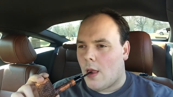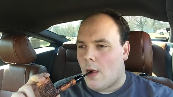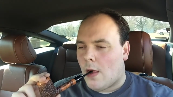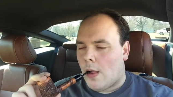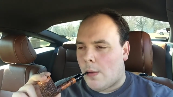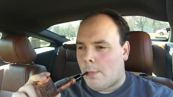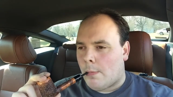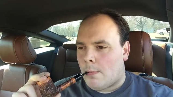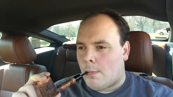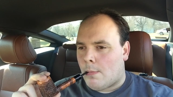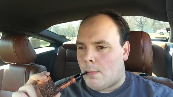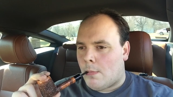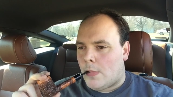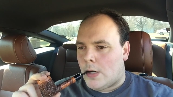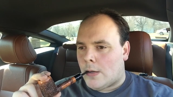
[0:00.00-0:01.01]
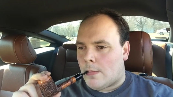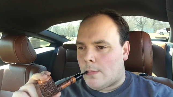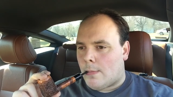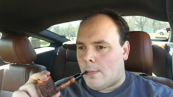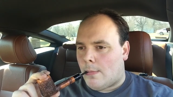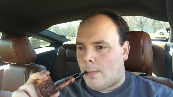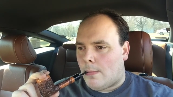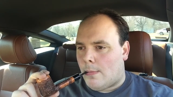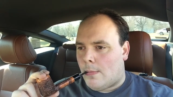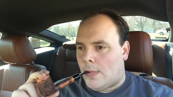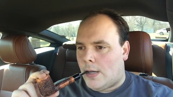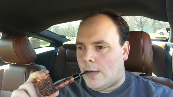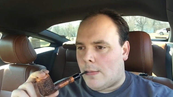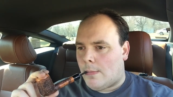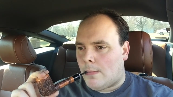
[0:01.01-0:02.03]

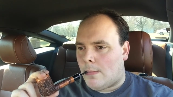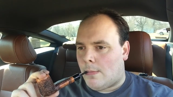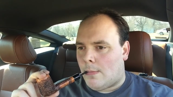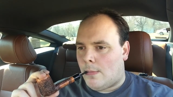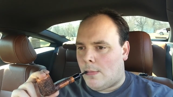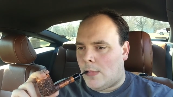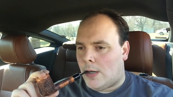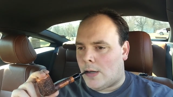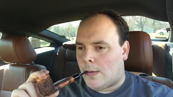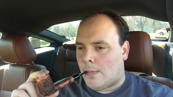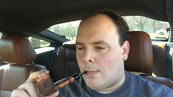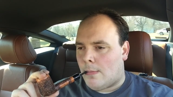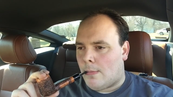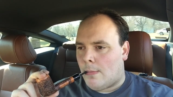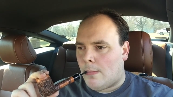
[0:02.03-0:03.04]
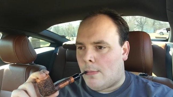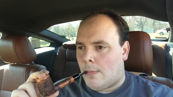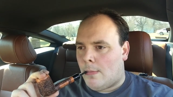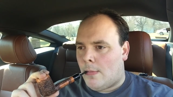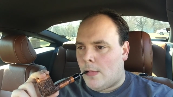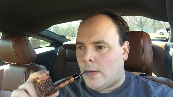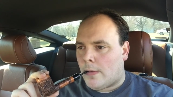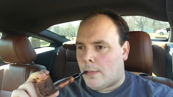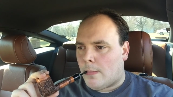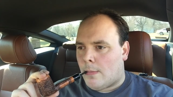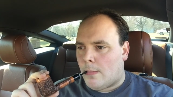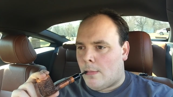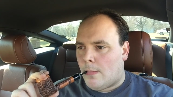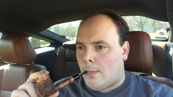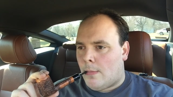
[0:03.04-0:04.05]

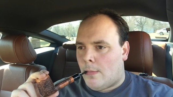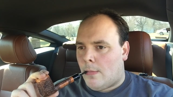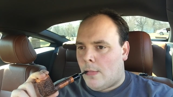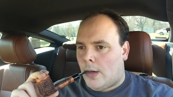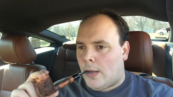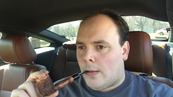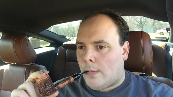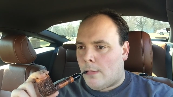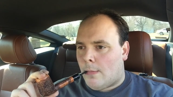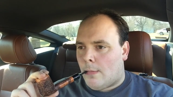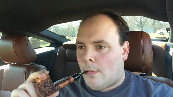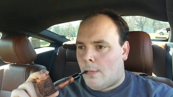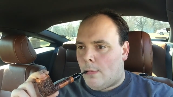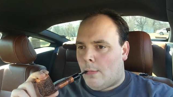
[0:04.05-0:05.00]
Nothing is said.